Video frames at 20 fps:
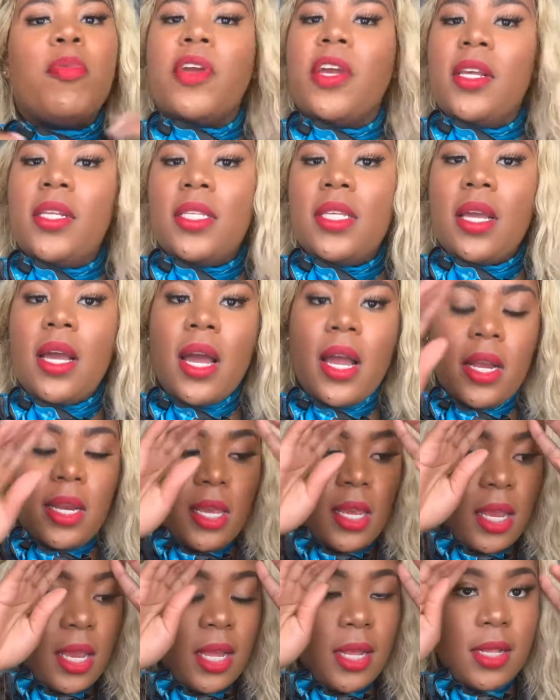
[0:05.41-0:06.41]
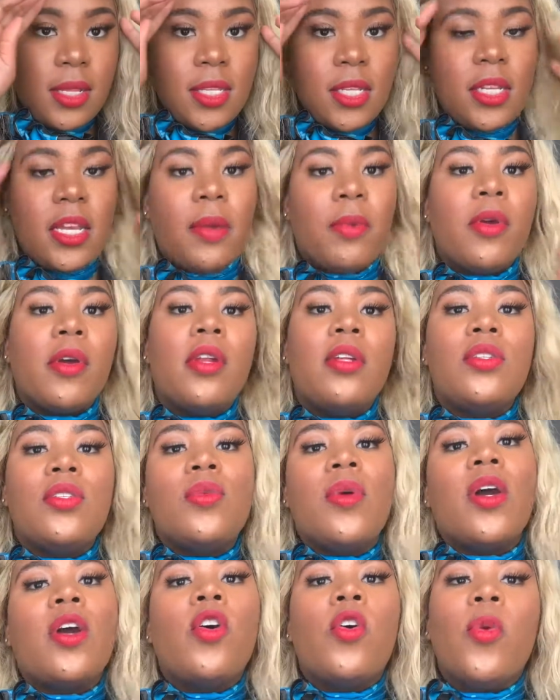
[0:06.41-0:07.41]
BRIASIANI, and today we're gonna
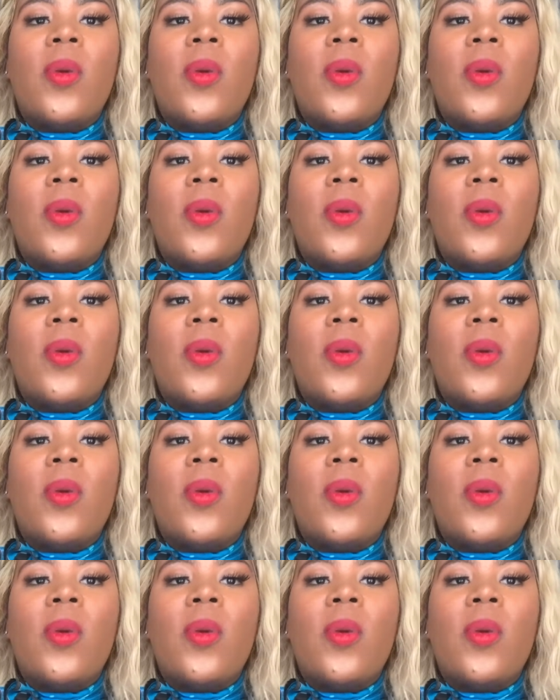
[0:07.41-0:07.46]
do a